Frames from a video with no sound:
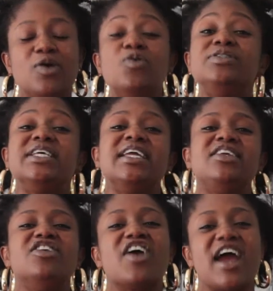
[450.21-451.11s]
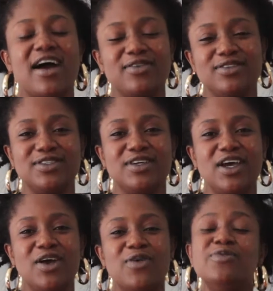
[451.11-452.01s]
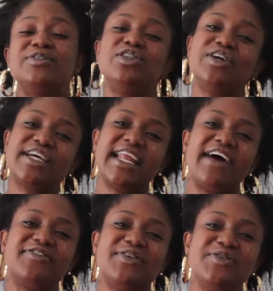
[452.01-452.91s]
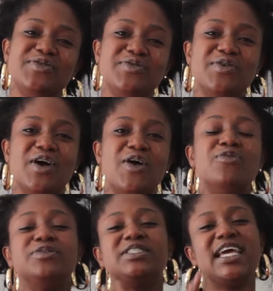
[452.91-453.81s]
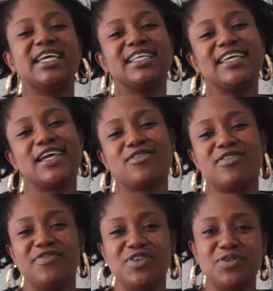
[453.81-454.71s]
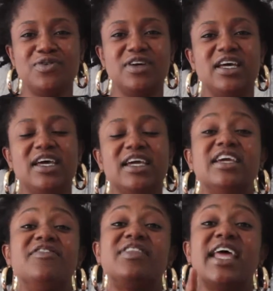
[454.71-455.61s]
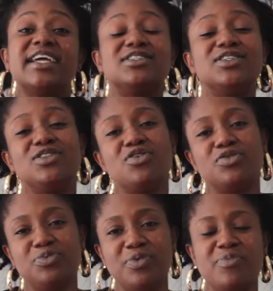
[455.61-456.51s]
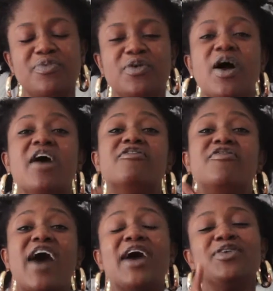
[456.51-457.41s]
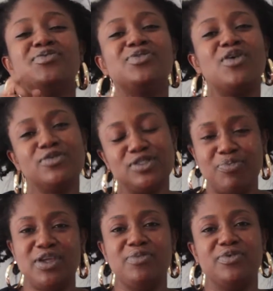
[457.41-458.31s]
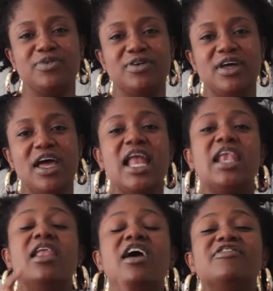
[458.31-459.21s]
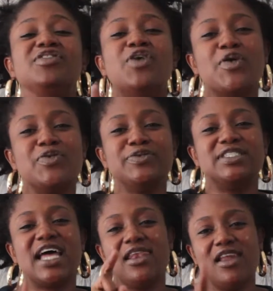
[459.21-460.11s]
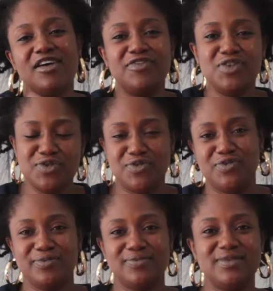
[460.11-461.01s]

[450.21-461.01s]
Who's in your house? Who's looking after you? Who's taking care of you? Give thanks to those people. Value those people. Love those that love you.